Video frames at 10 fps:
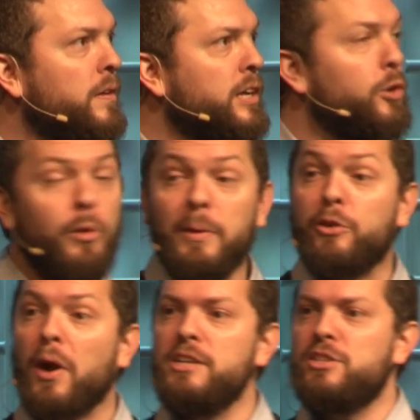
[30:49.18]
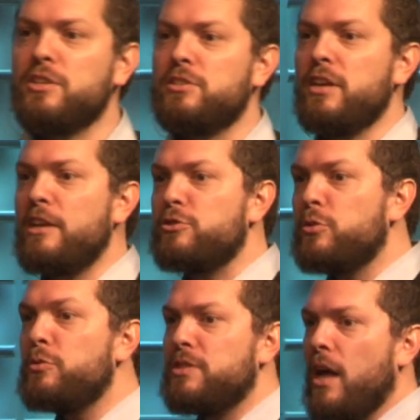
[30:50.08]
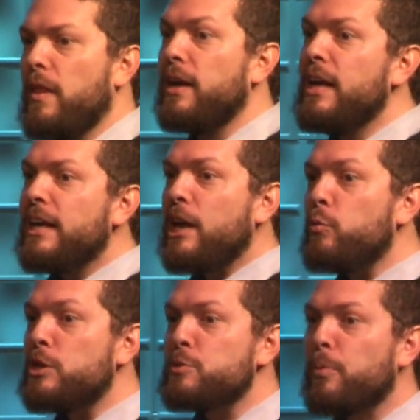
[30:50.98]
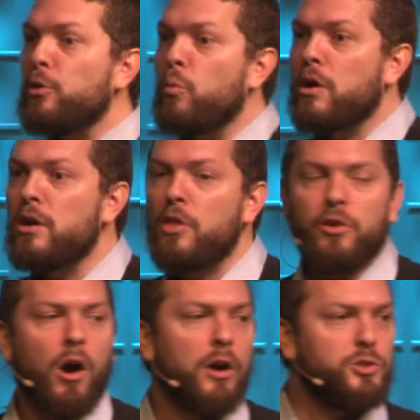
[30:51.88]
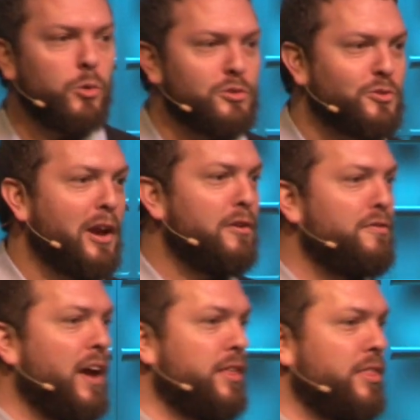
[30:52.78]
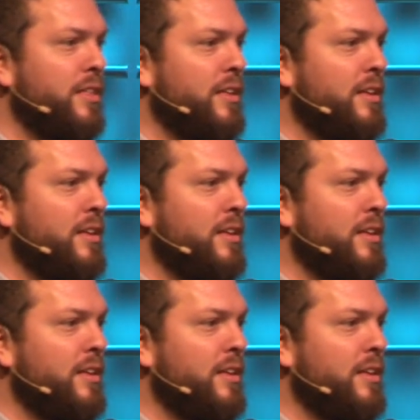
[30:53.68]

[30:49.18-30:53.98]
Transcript: Can we be gracious and truth-telling? Can we spur one another on towards greater faith?